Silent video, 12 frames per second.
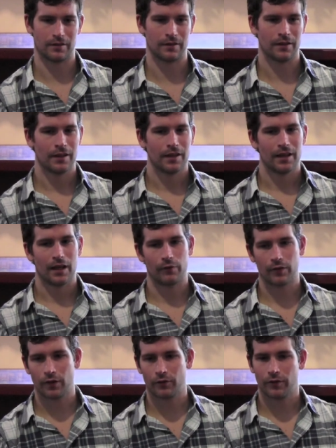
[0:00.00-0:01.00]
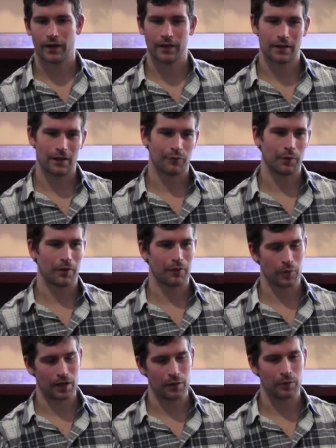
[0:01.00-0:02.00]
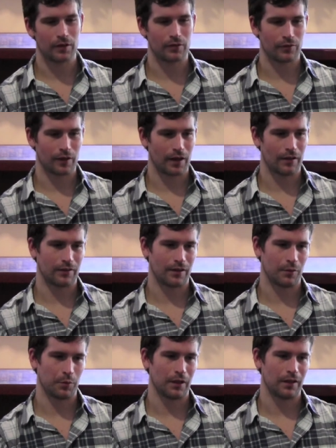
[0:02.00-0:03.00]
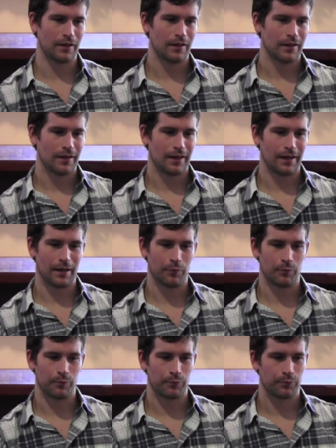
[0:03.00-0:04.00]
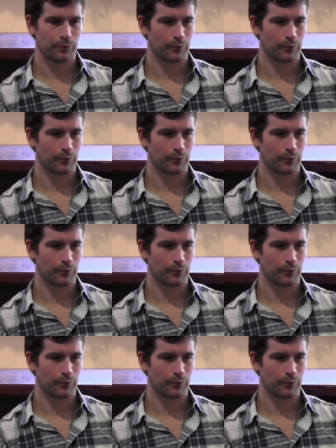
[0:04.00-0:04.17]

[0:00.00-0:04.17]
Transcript: And if they're afraid, if people, anybody's afraid, it's going to be um,